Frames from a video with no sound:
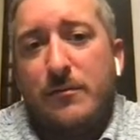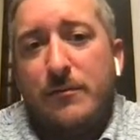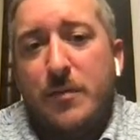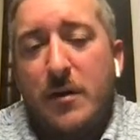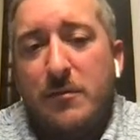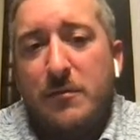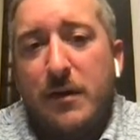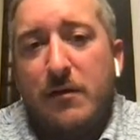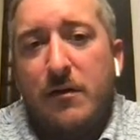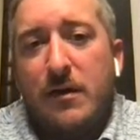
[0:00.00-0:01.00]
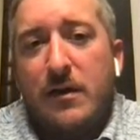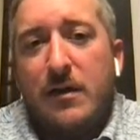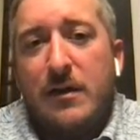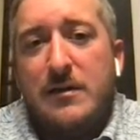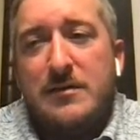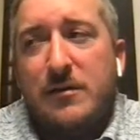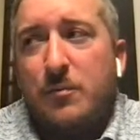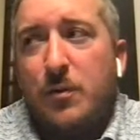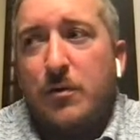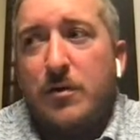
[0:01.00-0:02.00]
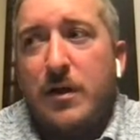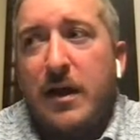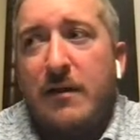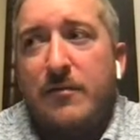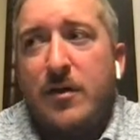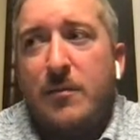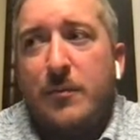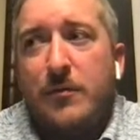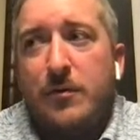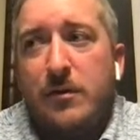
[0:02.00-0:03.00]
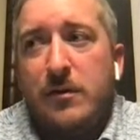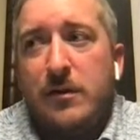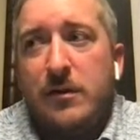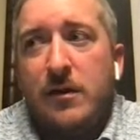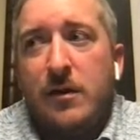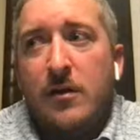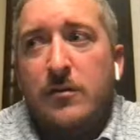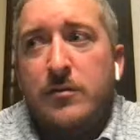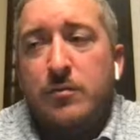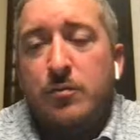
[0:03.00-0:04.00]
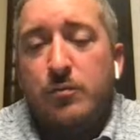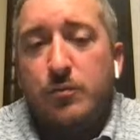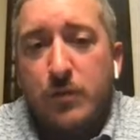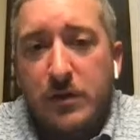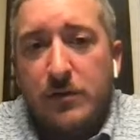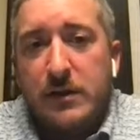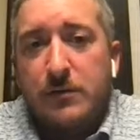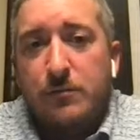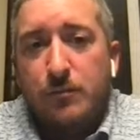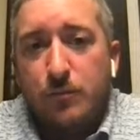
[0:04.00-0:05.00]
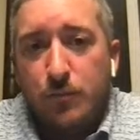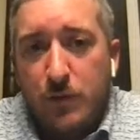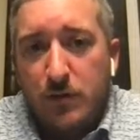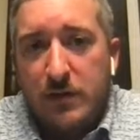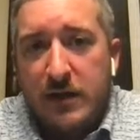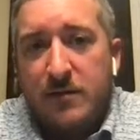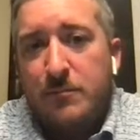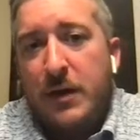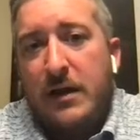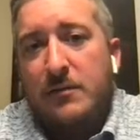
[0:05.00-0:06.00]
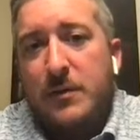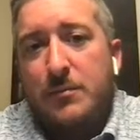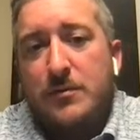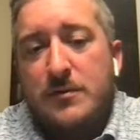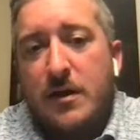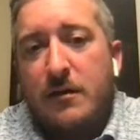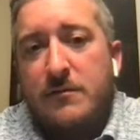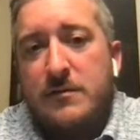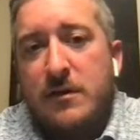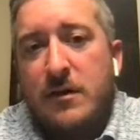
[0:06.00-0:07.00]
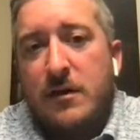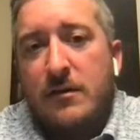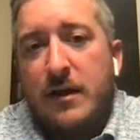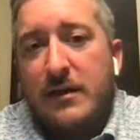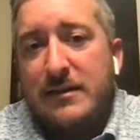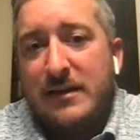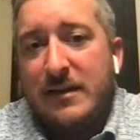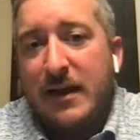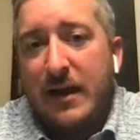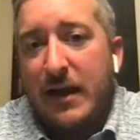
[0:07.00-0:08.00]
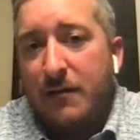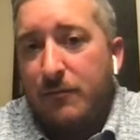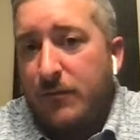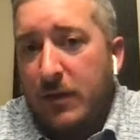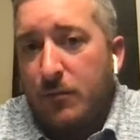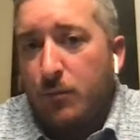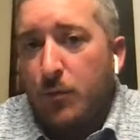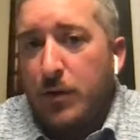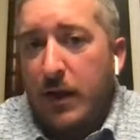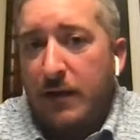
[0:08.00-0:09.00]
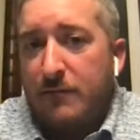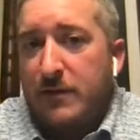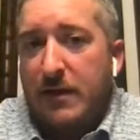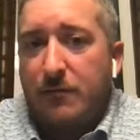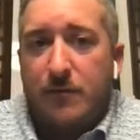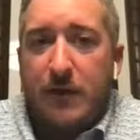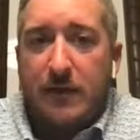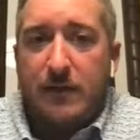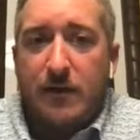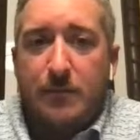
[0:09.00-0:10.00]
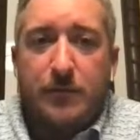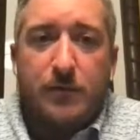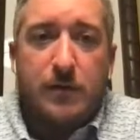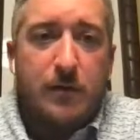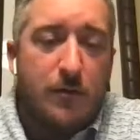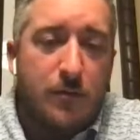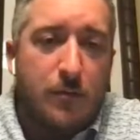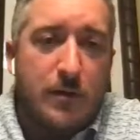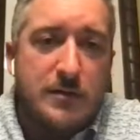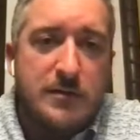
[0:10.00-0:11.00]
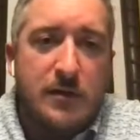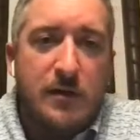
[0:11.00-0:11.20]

pumped about is like, we're going to have the opportunity to really, really impact people's lives that didn't ever, that would have never have had that opportunity otherwise.